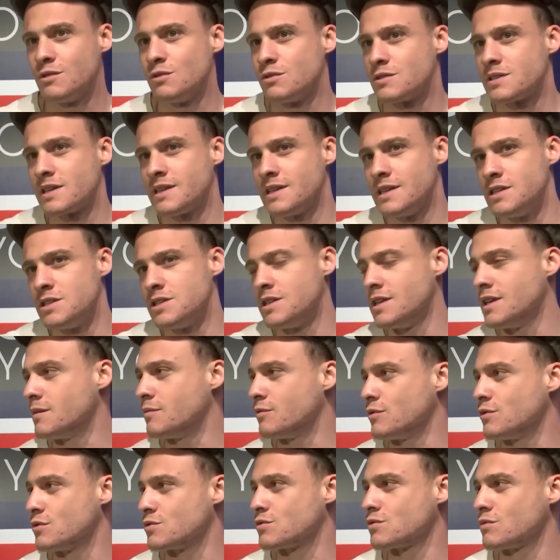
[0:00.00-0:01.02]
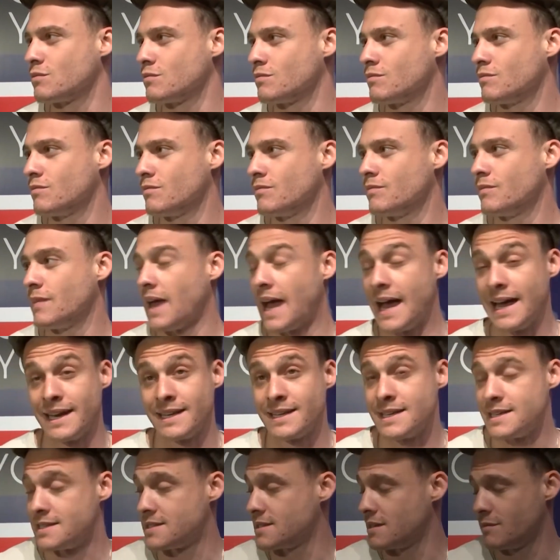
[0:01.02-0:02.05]
Yes, the series is very good in
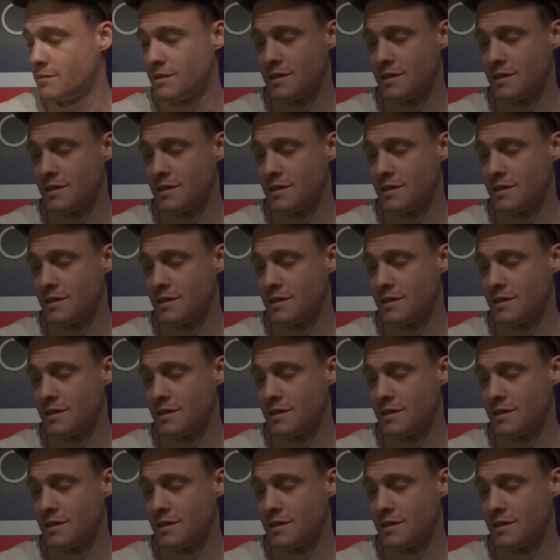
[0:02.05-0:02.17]
terms of